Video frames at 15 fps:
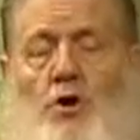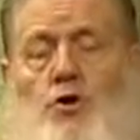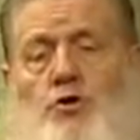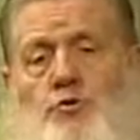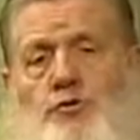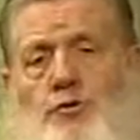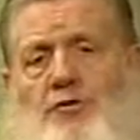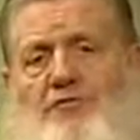
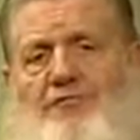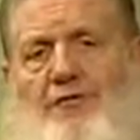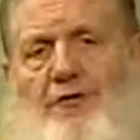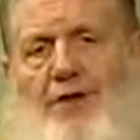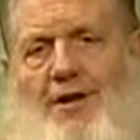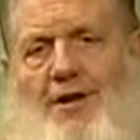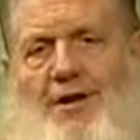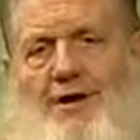you do it for
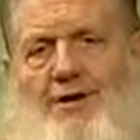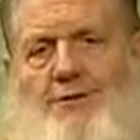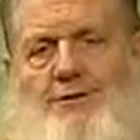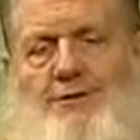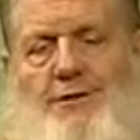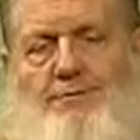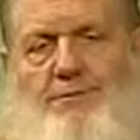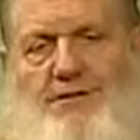Allah. You
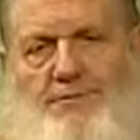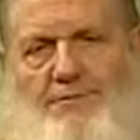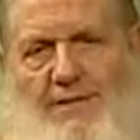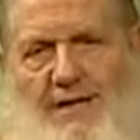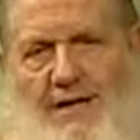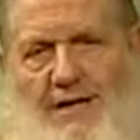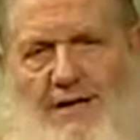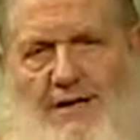say
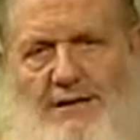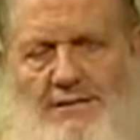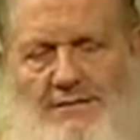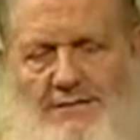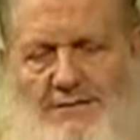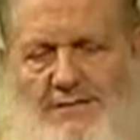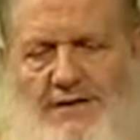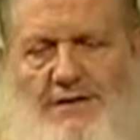Bismillah,
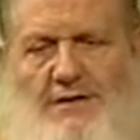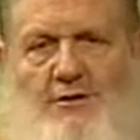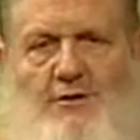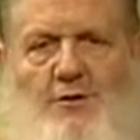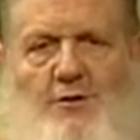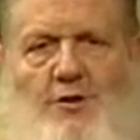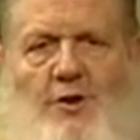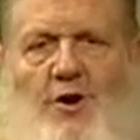you get into
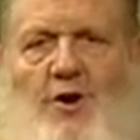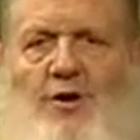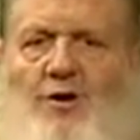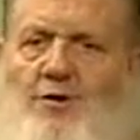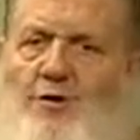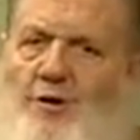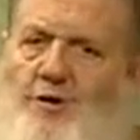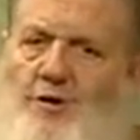your car,
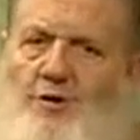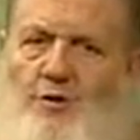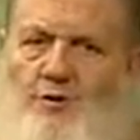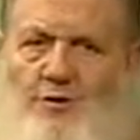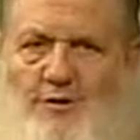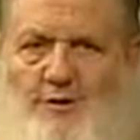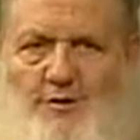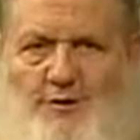and then you go
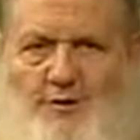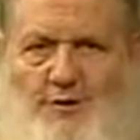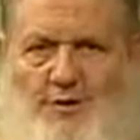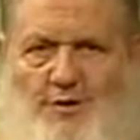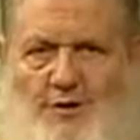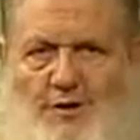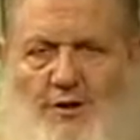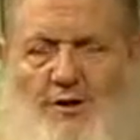to the
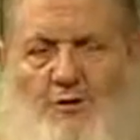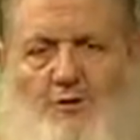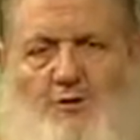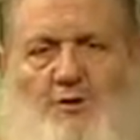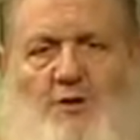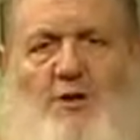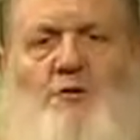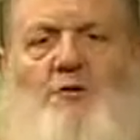store. So
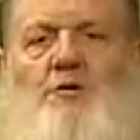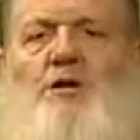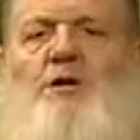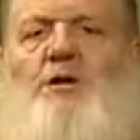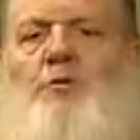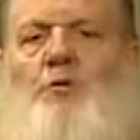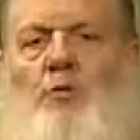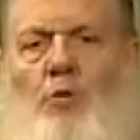now you're
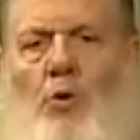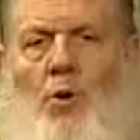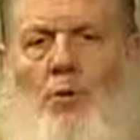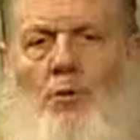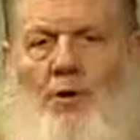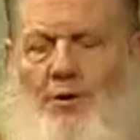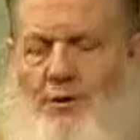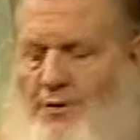getting reward
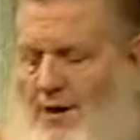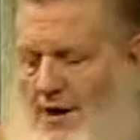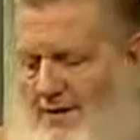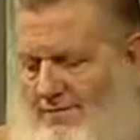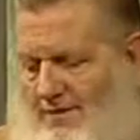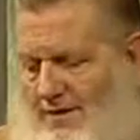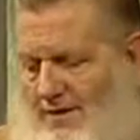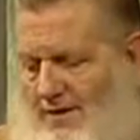while you're
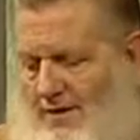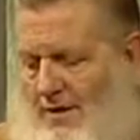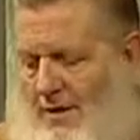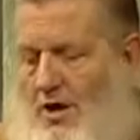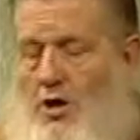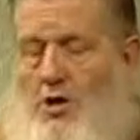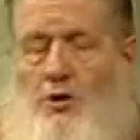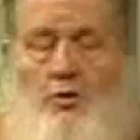driving.
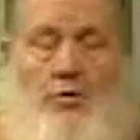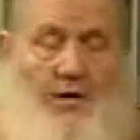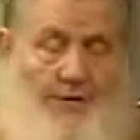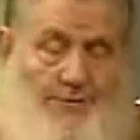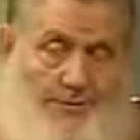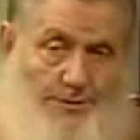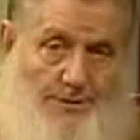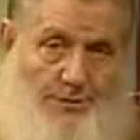You
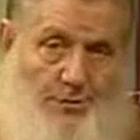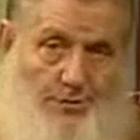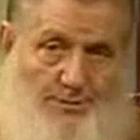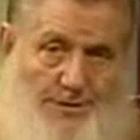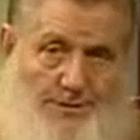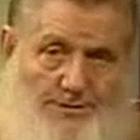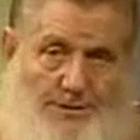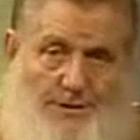enter into a
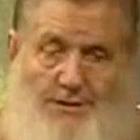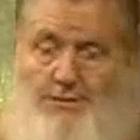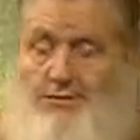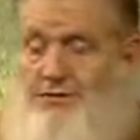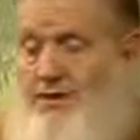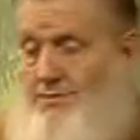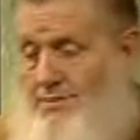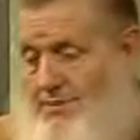building and you
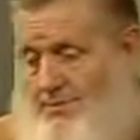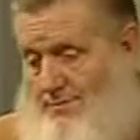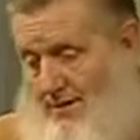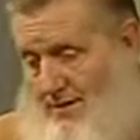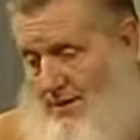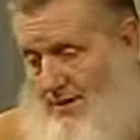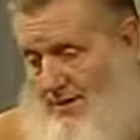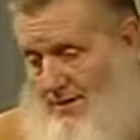say
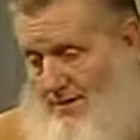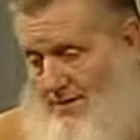Bismillah.